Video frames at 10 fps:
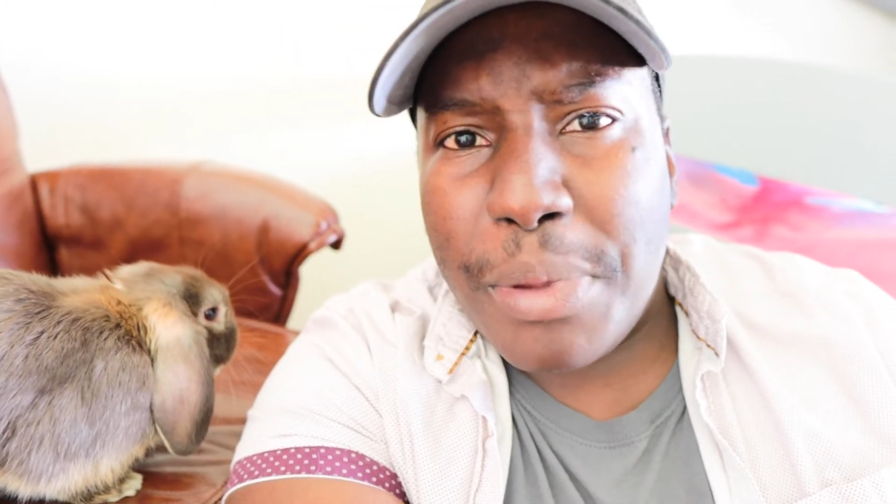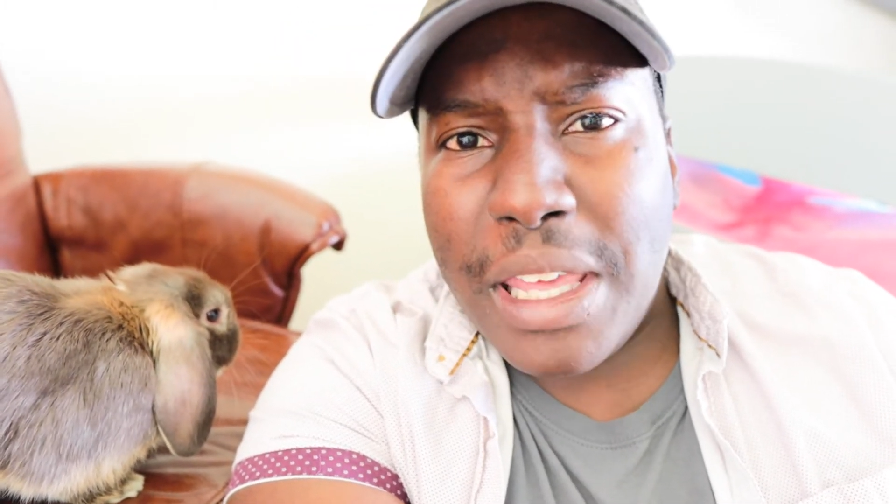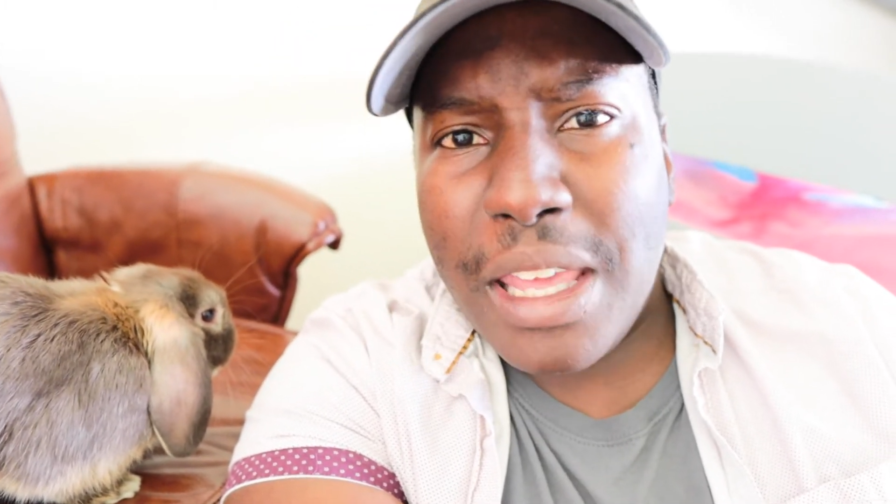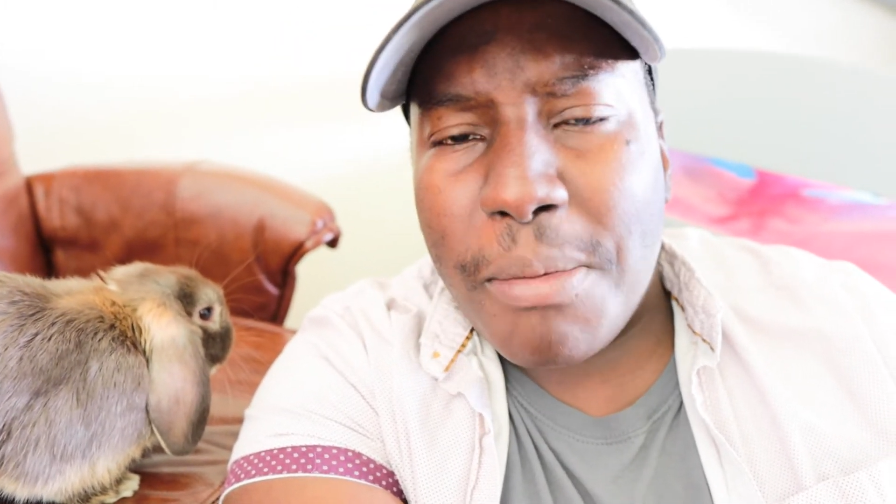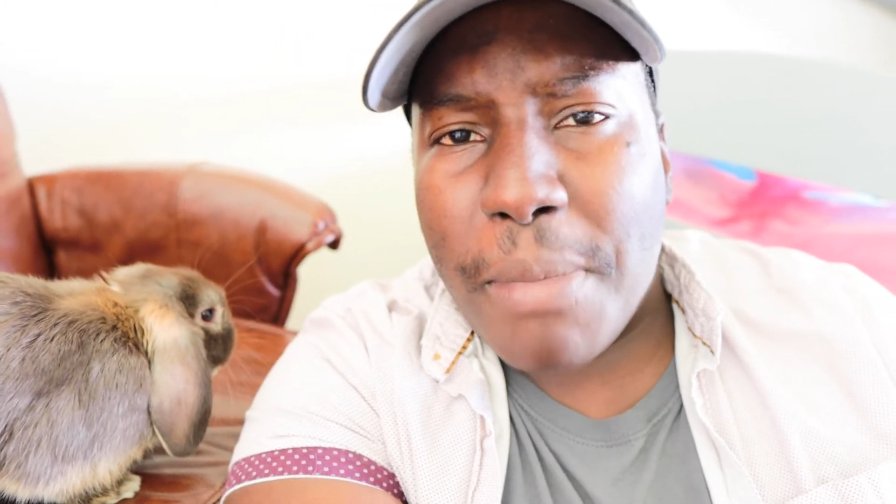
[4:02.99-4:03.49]

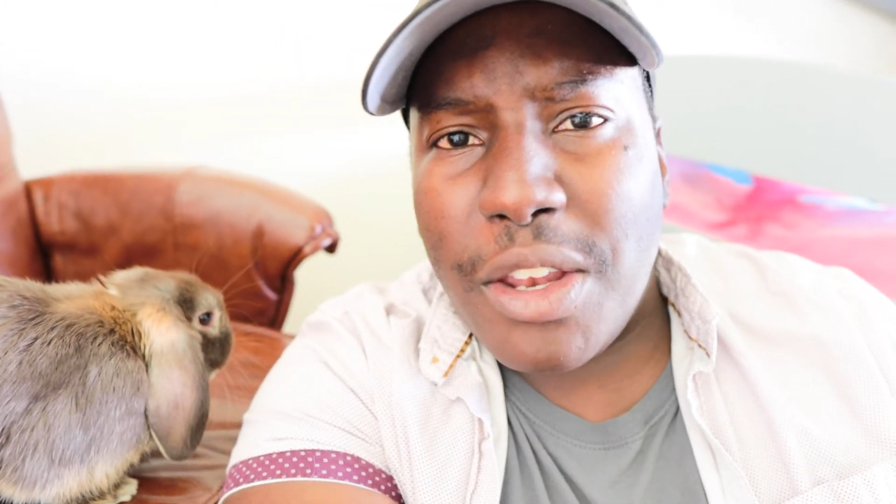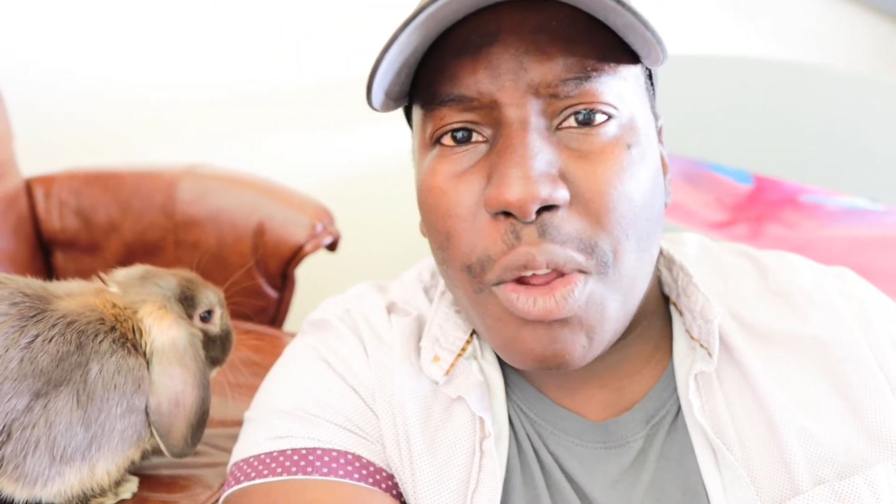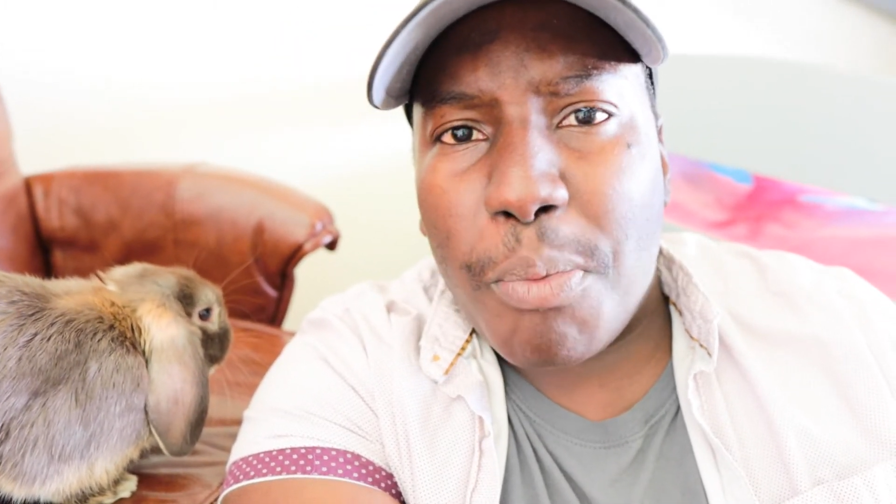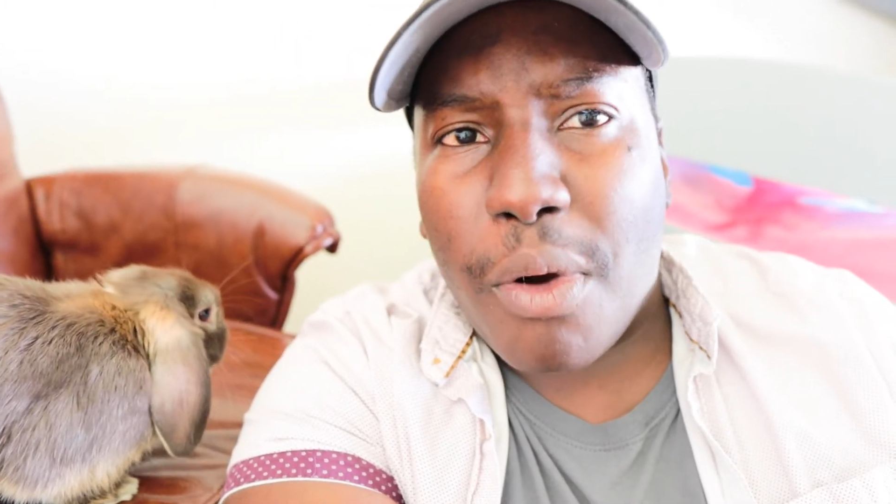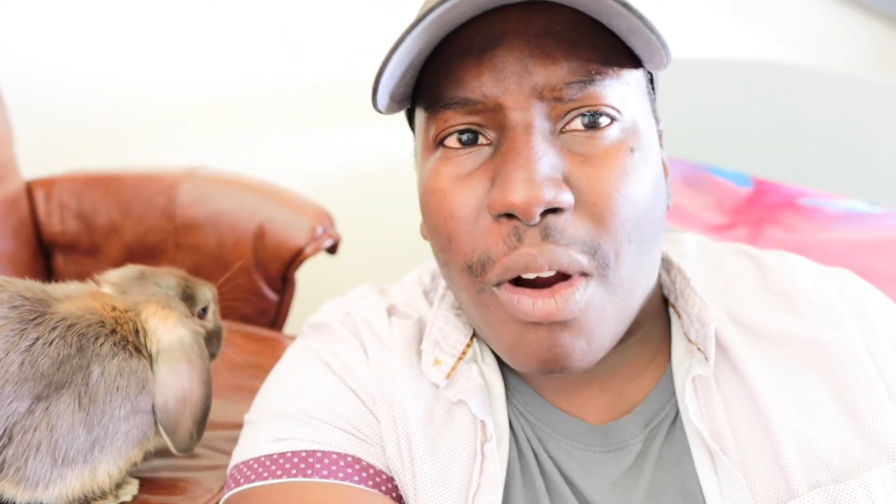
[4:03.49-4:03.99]
be my
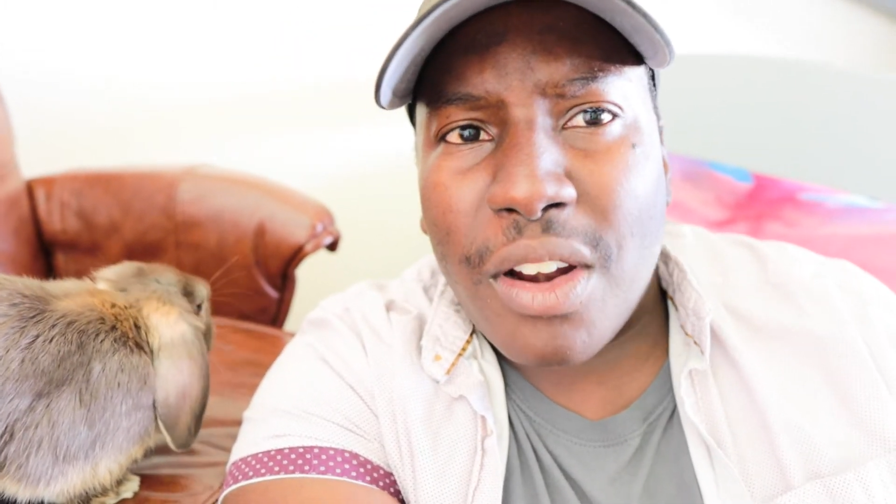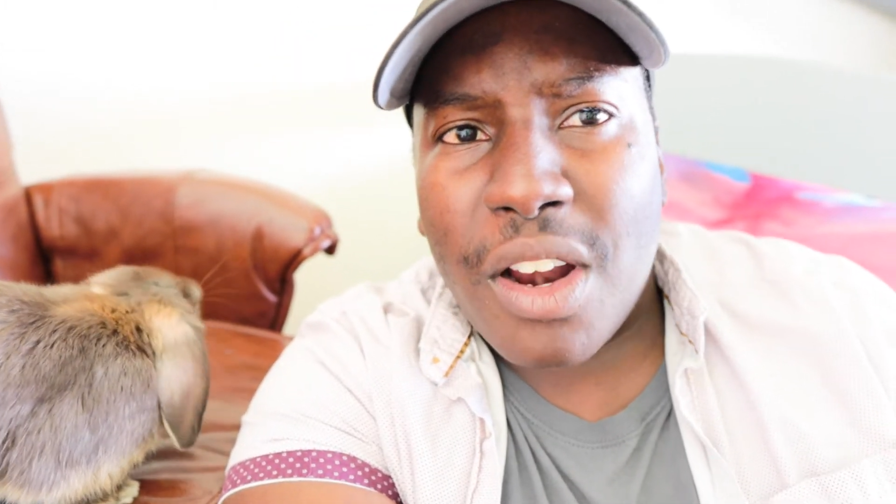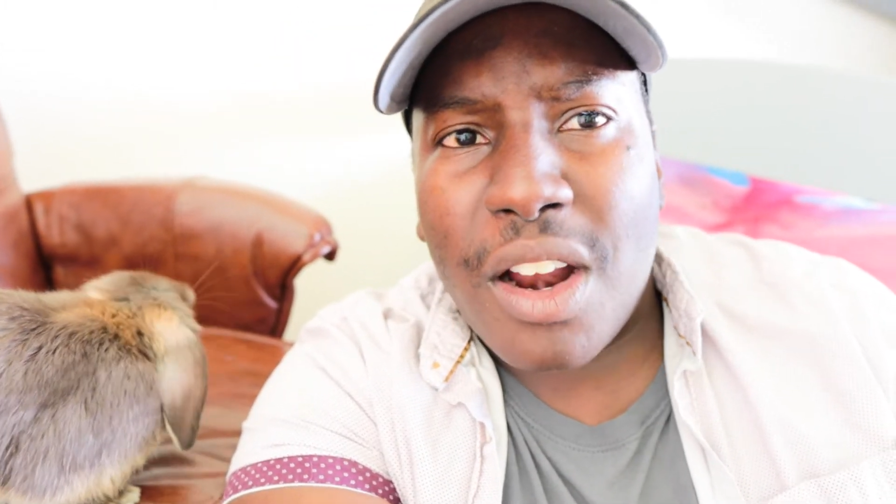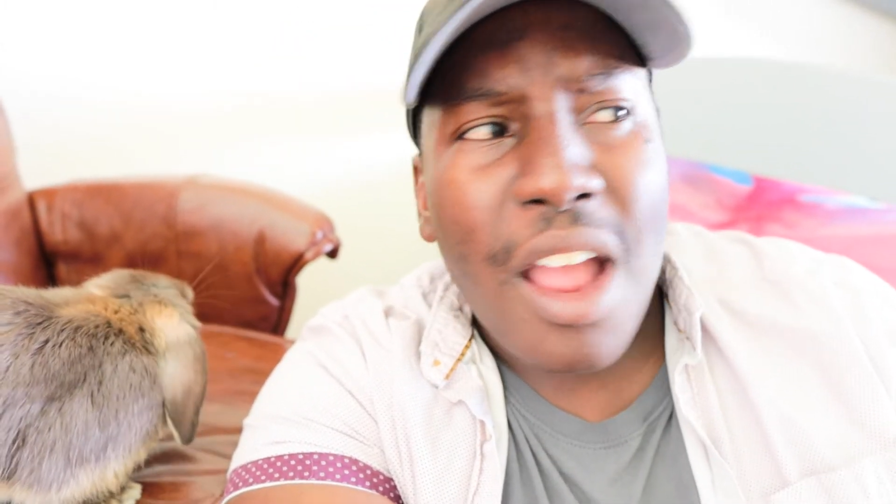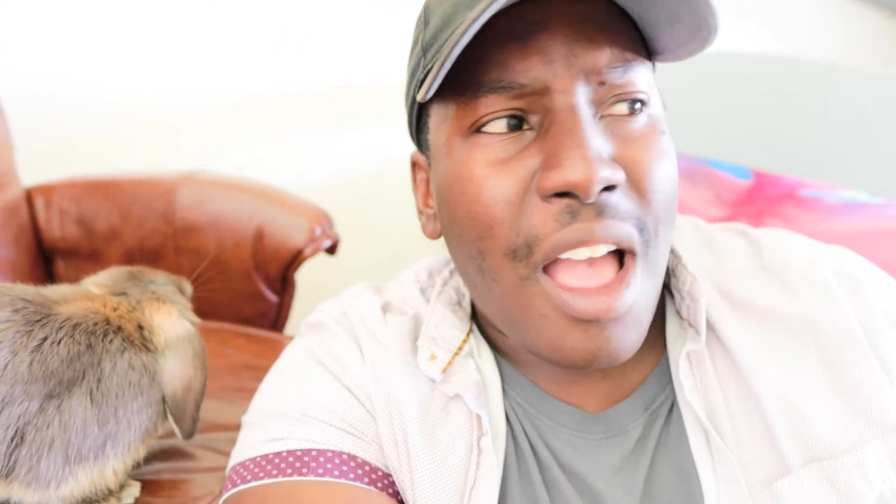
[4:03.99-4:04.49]
new
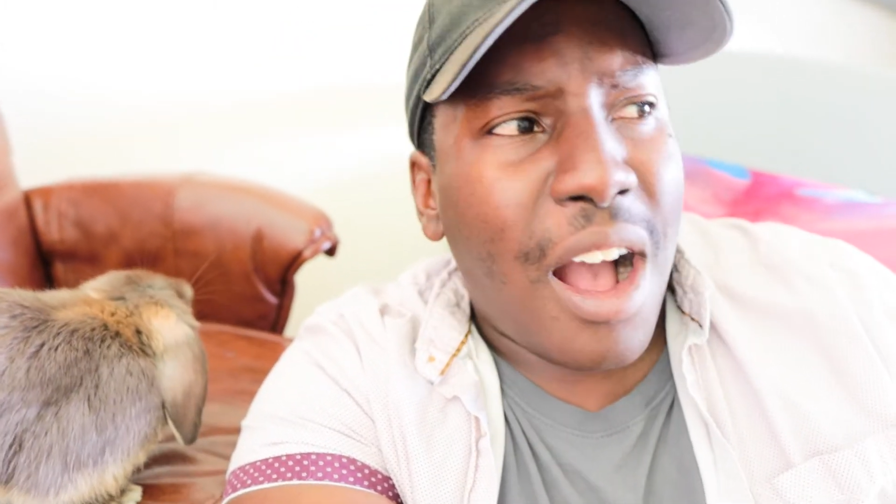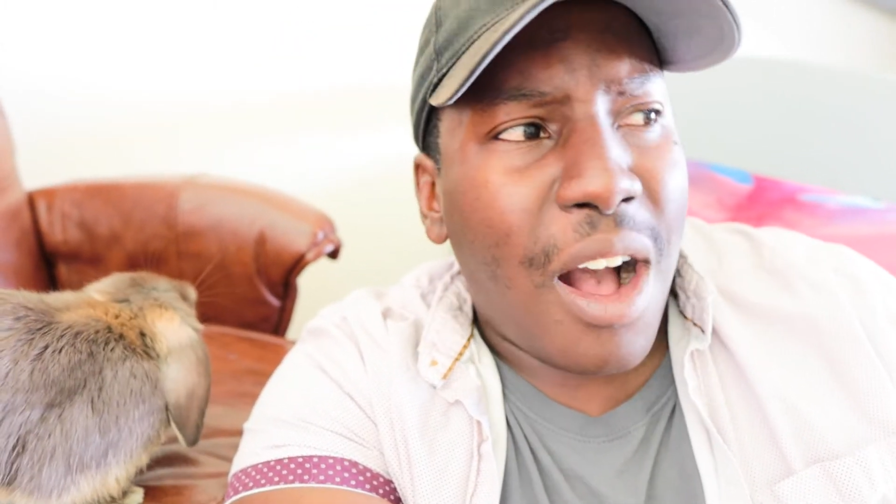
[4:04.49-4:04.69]
partner.